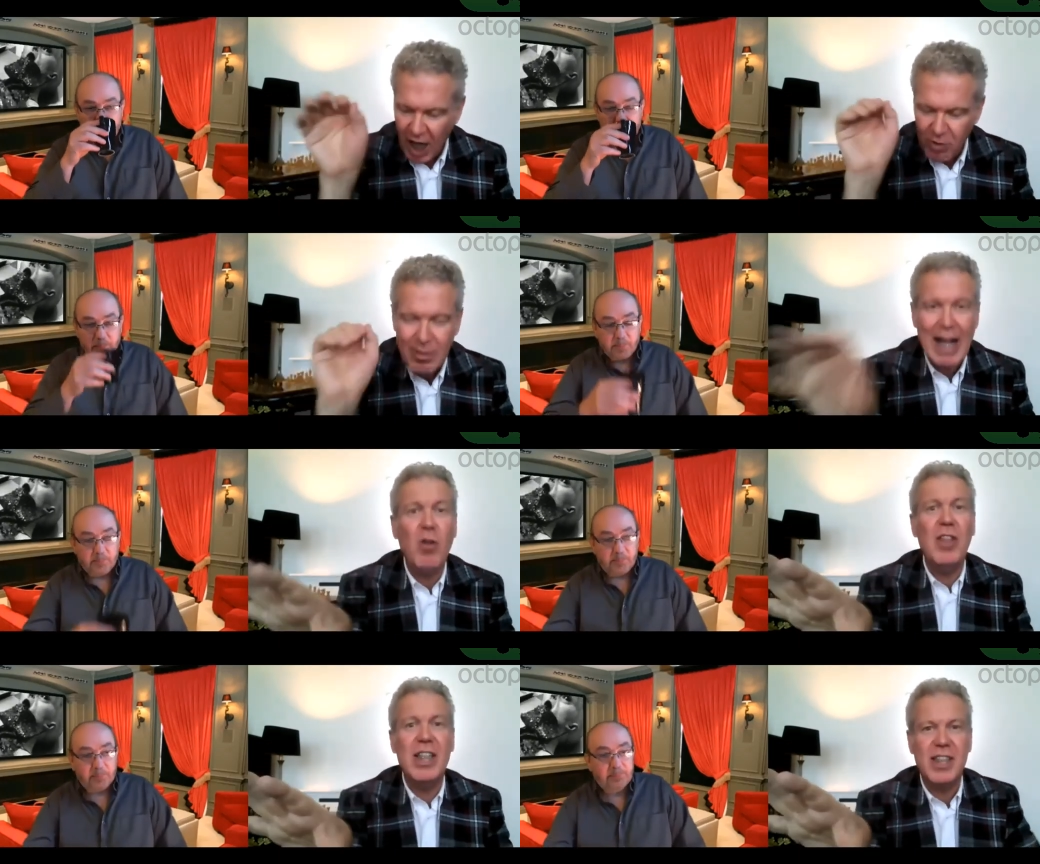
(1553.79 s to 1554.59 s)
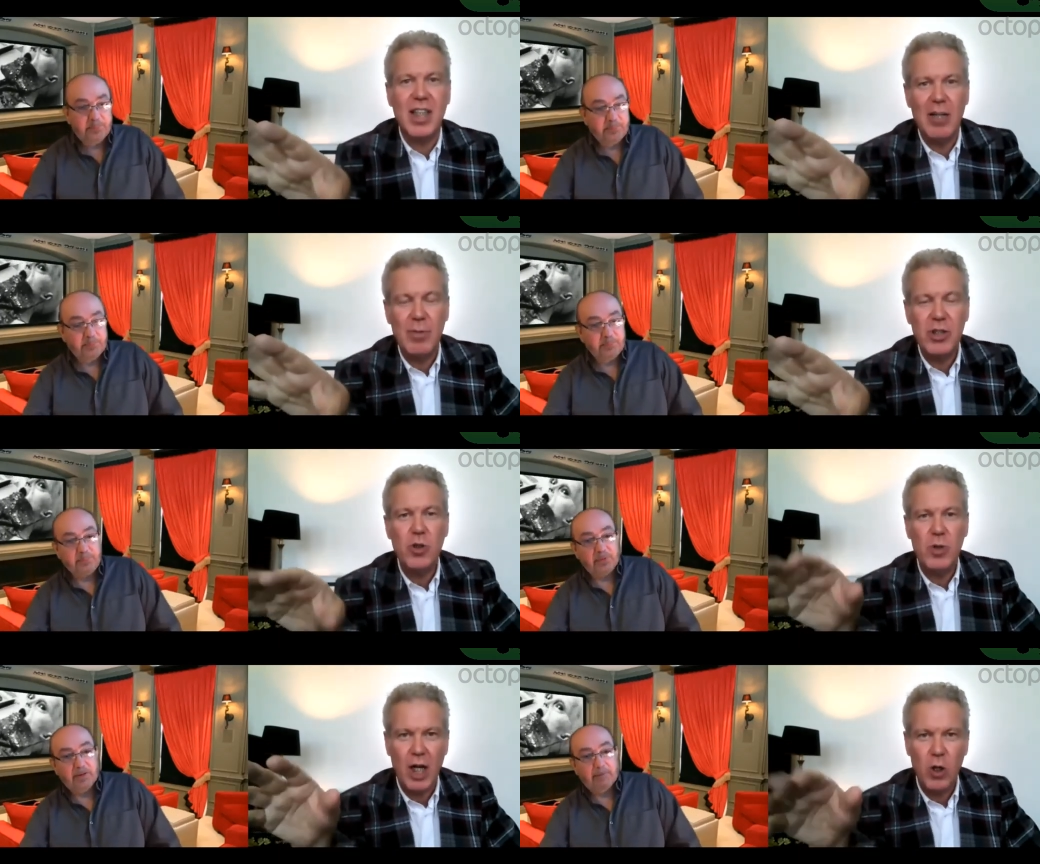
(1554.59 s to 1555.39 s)
Speaker 1: around this time, as you
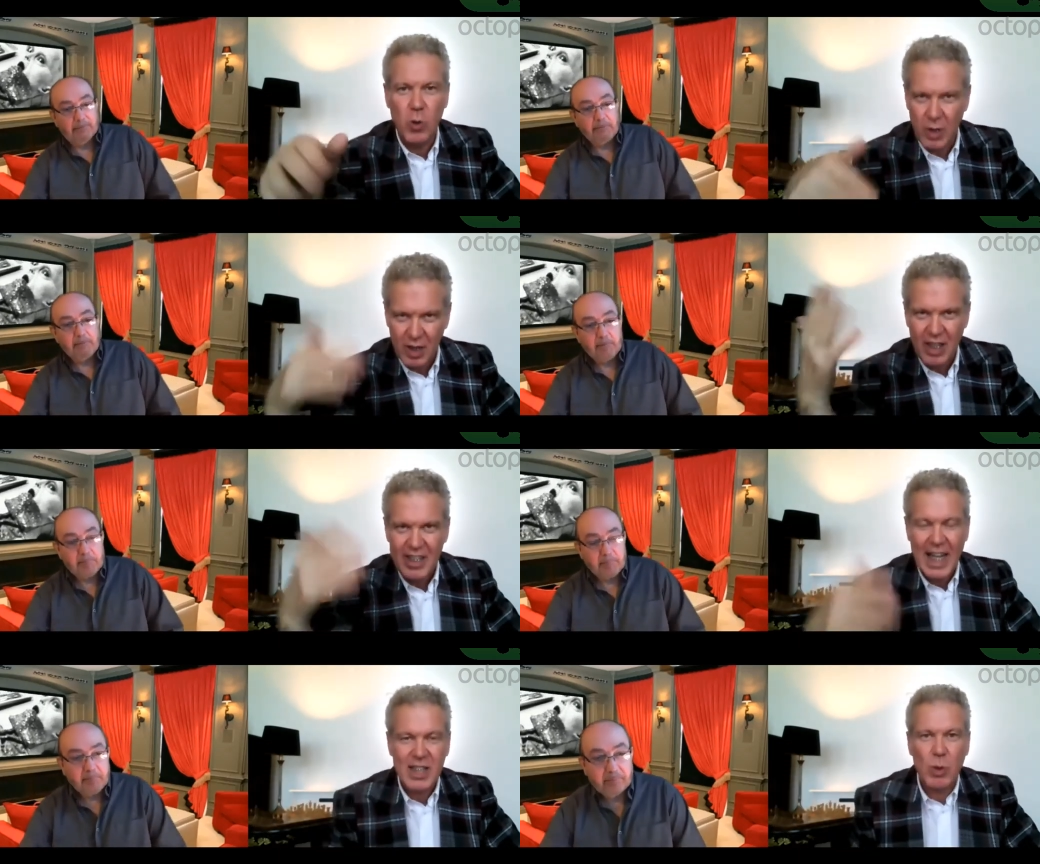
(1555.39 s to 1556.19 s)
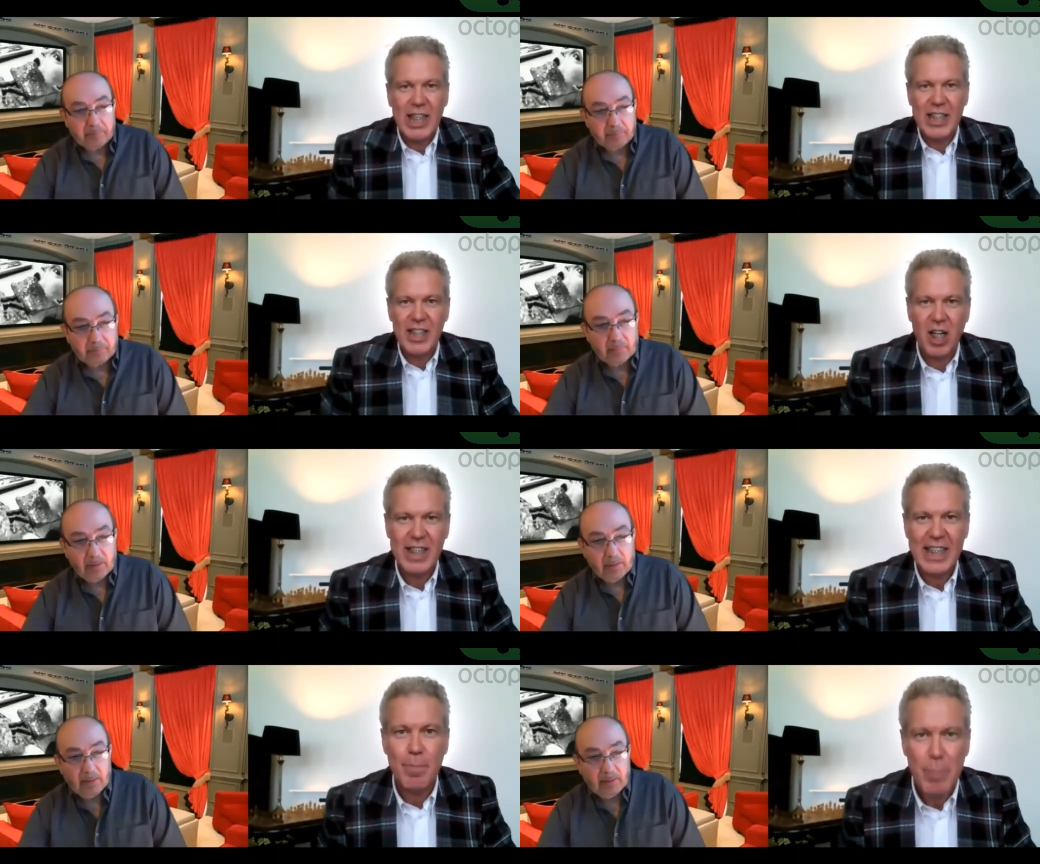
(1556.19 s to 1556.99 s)
know, next week it's starting
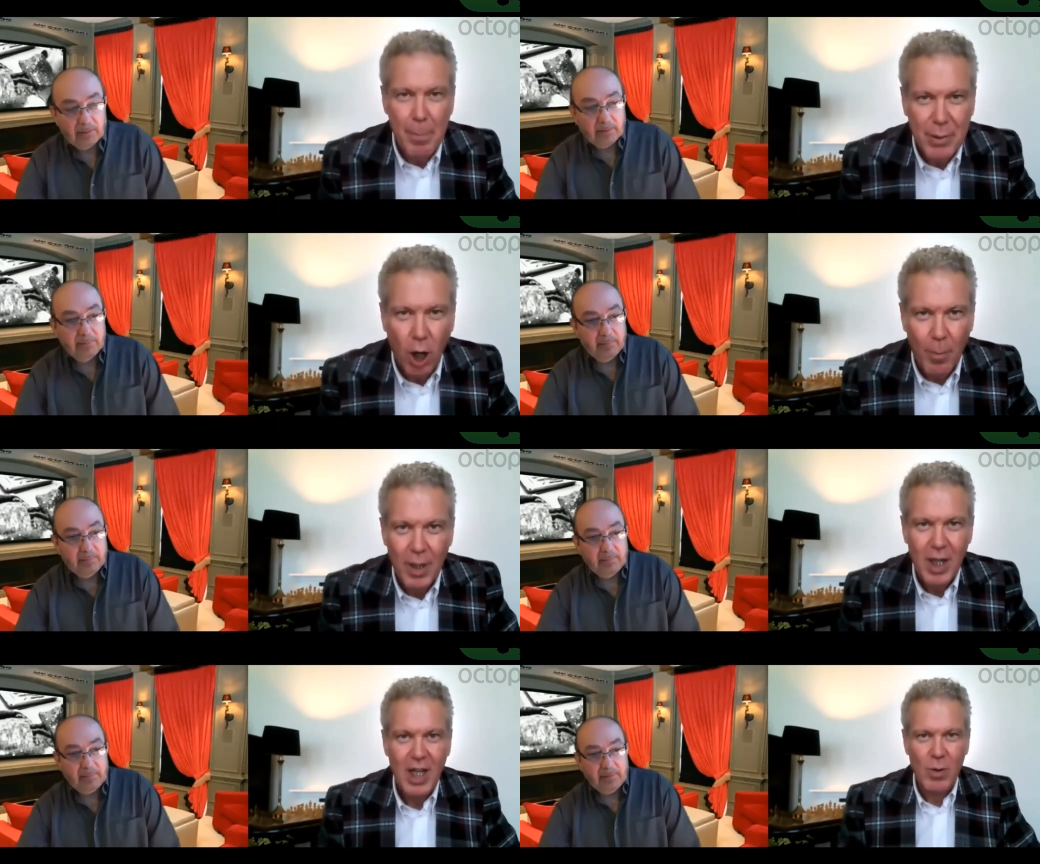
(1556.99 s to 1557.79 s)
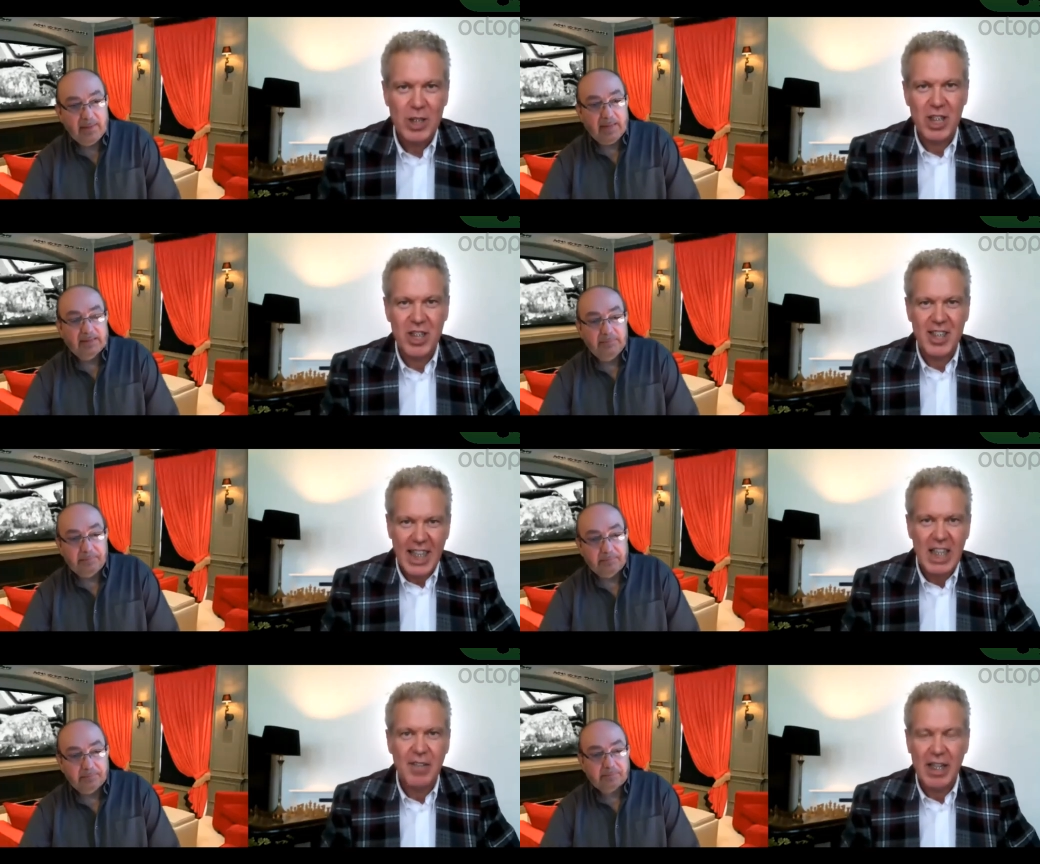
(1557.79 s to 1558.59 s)
is MIPCOM, yes.
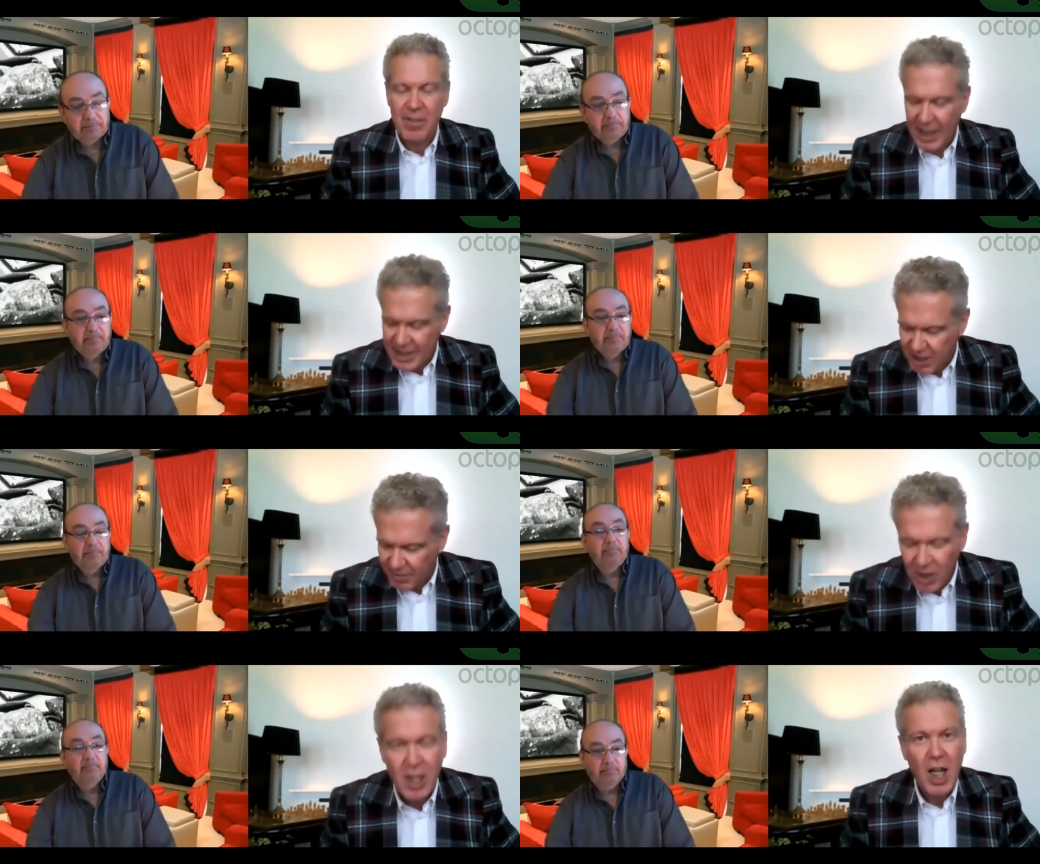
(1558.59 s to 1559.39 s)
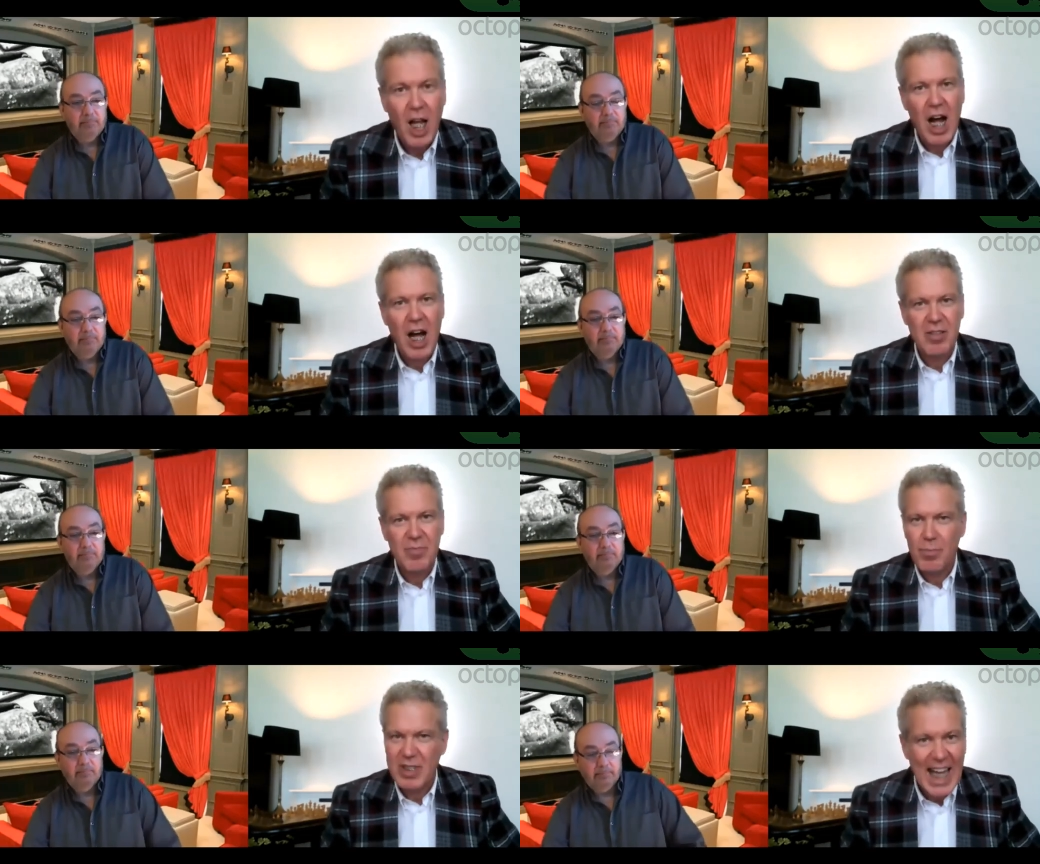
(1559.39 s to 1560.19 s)
TV festival. Uh,
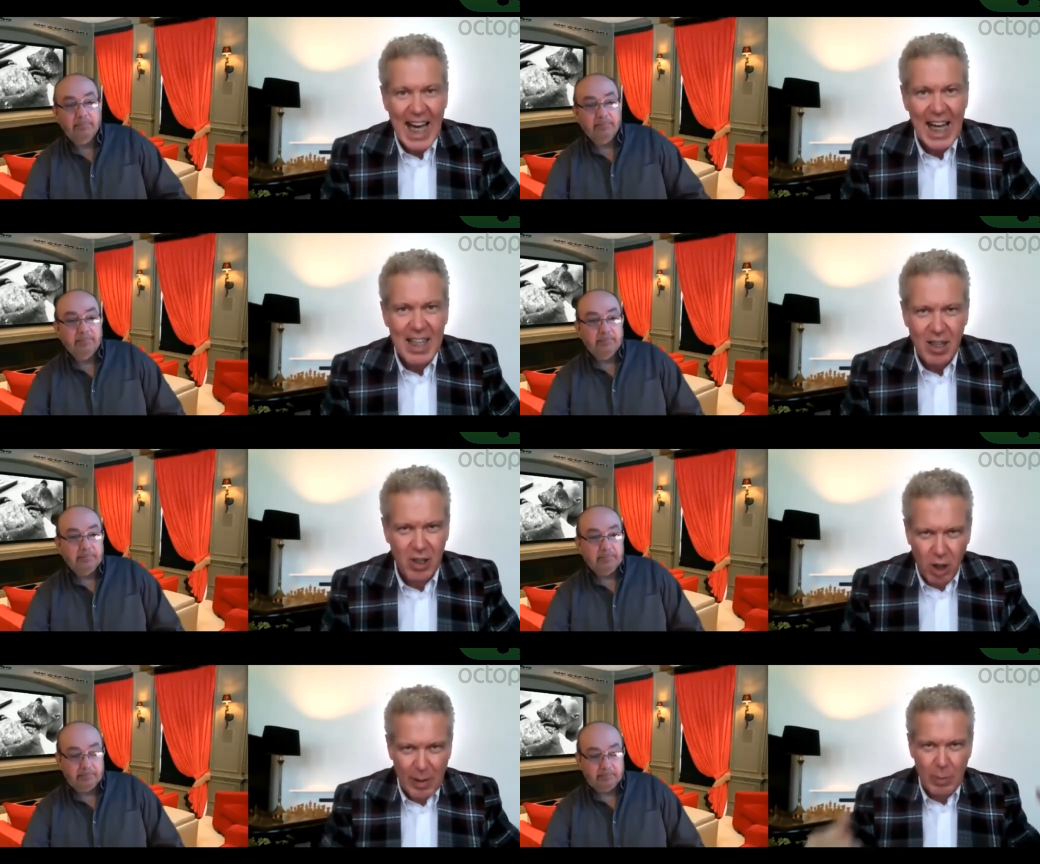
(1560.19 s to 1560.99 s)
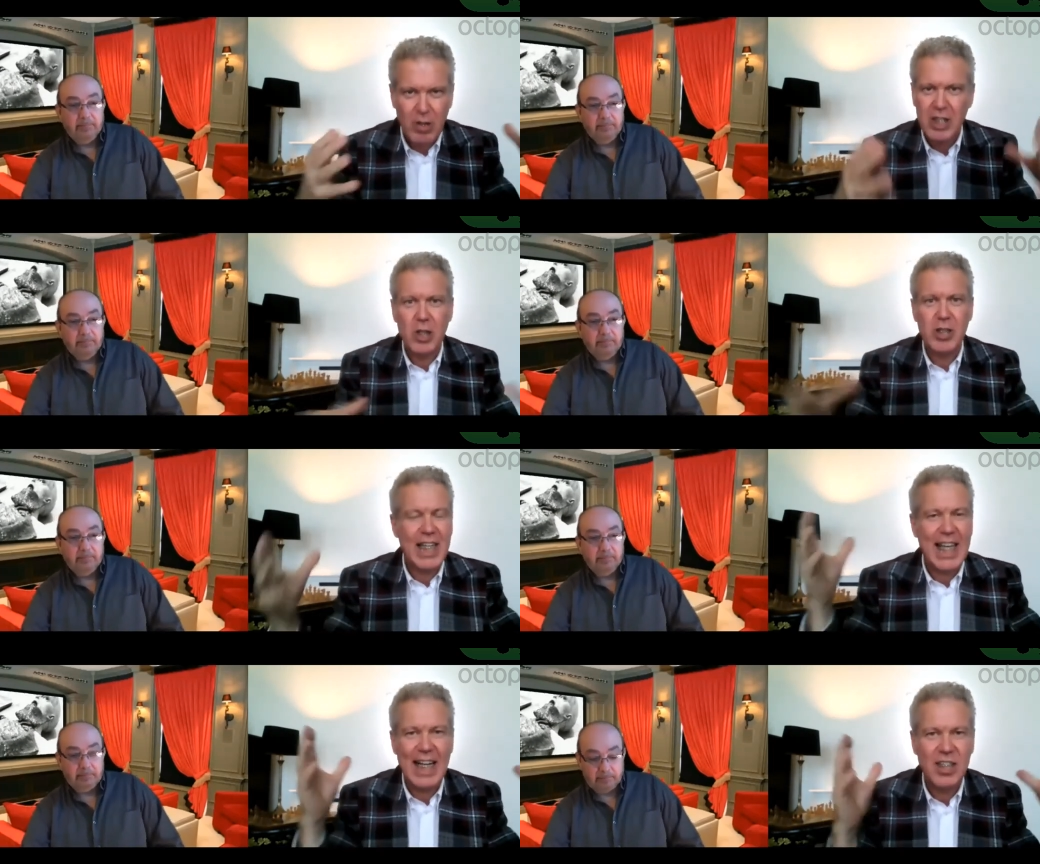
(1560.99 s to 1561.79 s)
Cannes a lot of people associate
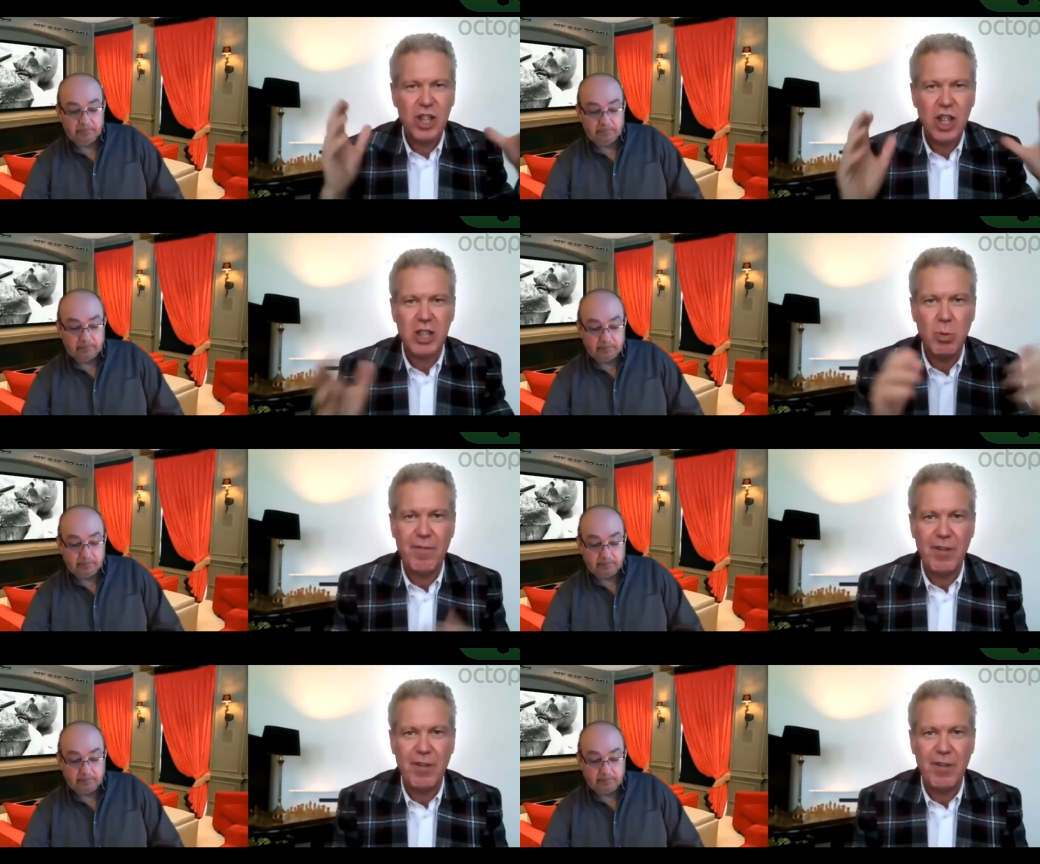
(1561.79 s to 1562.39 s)
Cannes just with